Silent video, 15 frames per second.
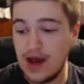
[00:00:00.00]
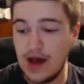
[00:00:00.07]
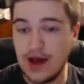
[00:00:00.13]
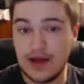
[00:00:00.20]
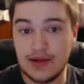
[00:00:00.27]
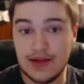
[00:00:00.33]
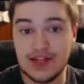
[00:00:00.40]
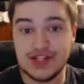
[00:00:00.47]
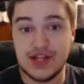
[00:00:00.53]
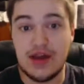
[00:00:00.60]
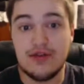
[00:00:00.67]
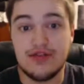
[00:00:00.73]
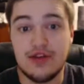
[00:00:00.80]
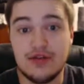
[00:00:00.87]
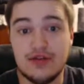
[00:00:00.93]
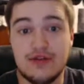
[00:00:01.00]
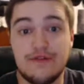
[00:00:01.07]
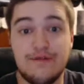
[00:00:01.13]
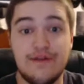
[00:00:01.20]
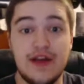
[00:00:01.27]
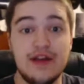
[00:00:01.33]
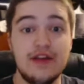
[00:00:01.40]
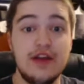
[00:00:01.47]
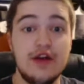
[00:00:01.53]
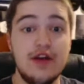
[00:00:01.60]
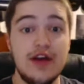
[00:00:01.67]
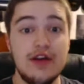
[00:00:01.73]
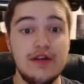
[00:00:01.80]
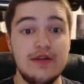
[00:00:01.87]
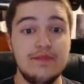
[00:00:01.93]
He's out there to defend,
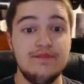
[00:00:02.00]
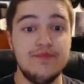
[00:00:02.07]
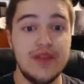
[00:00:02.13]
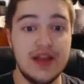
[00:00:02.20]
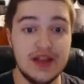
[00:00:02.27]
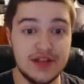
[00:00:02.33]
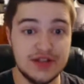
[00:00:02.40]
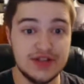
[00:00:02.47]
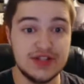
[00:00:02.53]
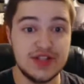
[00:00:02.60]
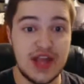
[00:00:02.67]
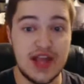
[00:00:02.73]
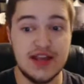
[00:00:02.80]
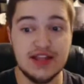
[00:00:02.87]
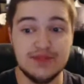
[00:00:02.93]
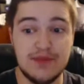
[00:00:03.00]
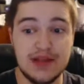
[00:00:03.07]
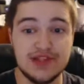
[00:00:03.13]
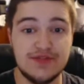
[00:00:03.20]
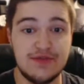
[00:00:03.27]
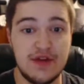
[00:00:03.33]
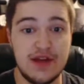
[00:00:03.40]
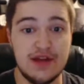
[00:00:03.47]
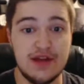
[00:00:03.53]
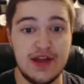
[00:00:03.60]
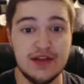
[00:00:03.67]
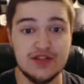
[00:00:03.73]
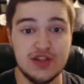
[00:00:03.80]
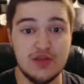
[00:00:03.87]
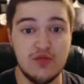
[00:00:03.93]
his and his best friend
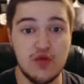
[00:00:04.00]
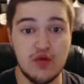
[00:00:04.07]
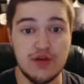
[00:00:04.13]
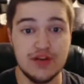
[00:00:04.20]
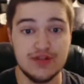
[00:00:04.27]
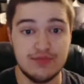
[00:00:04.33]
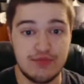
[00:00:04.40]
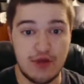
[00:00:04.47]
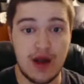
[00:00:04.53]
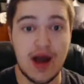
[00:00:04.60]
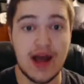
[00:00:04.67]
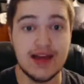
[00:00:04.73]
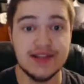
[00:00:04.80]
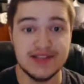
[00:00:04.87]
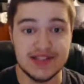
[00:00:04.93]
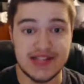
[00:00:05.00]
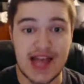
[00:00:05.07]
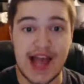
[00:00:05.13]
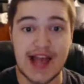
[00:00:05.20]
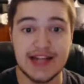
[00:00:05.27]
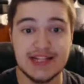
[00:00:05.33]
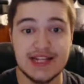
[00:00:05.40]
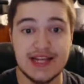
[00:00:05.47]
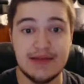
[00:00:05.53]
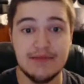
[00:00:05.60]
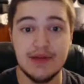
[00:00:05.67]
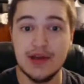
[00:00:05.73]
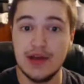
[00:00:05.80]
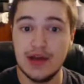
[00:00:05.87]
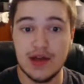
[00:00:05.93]
Enzo Amore's pride as a tag
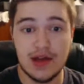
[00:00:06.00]
team,